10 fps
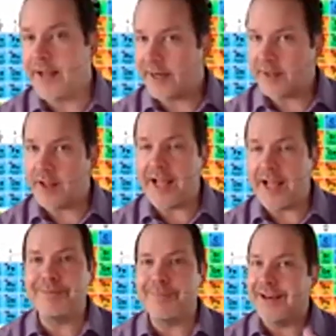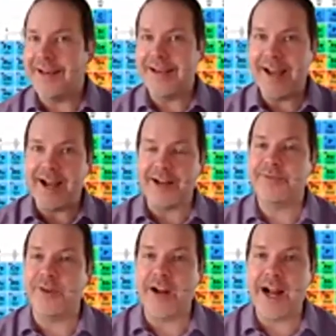Not a lot, but enough
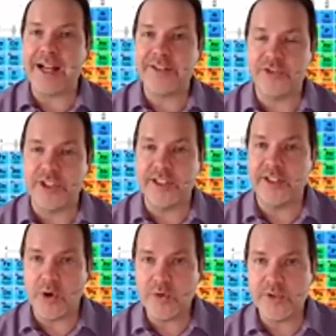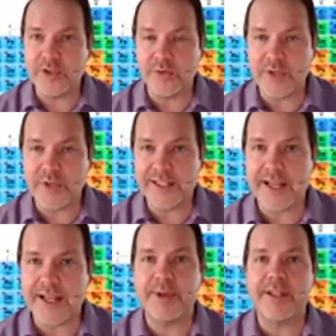for oxygen, the O2
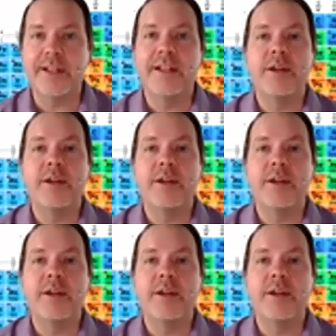diatomic